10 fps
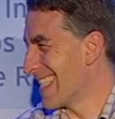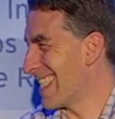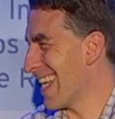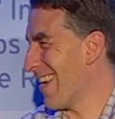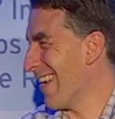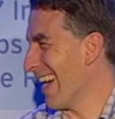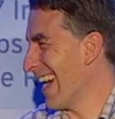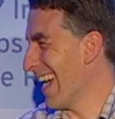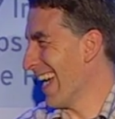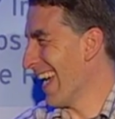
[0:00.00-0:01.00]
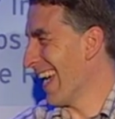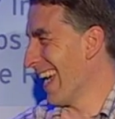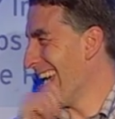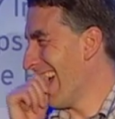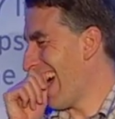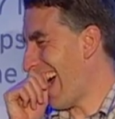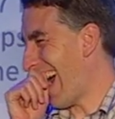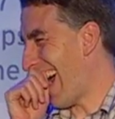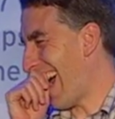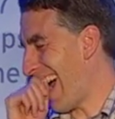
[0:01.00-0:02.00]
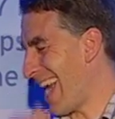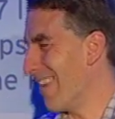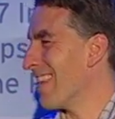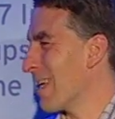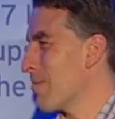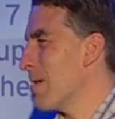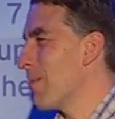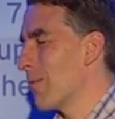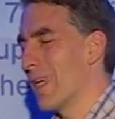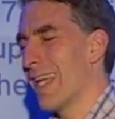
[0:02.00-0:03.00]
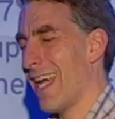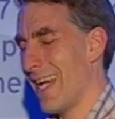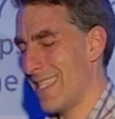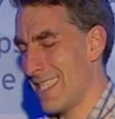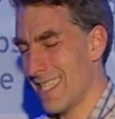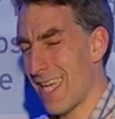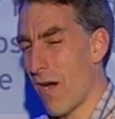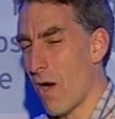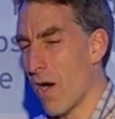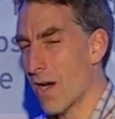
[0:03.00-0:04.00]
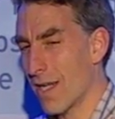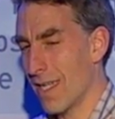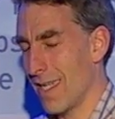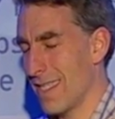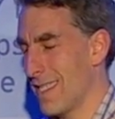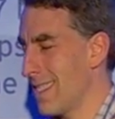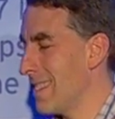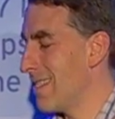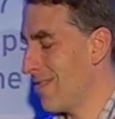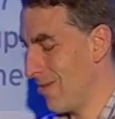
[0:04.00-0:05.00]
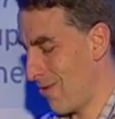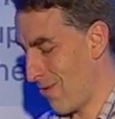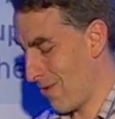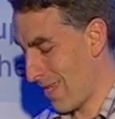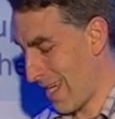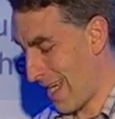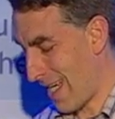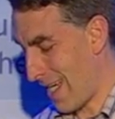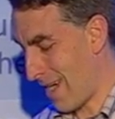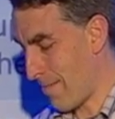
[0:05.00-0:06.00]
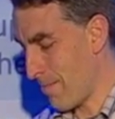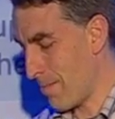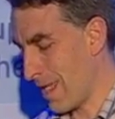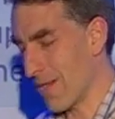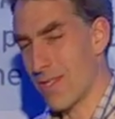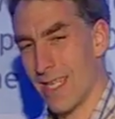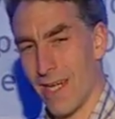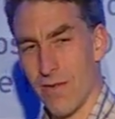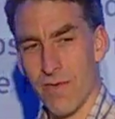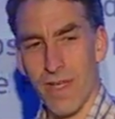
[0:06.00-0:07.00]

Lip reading: So I don't think people realize just how hard it is to be yourself.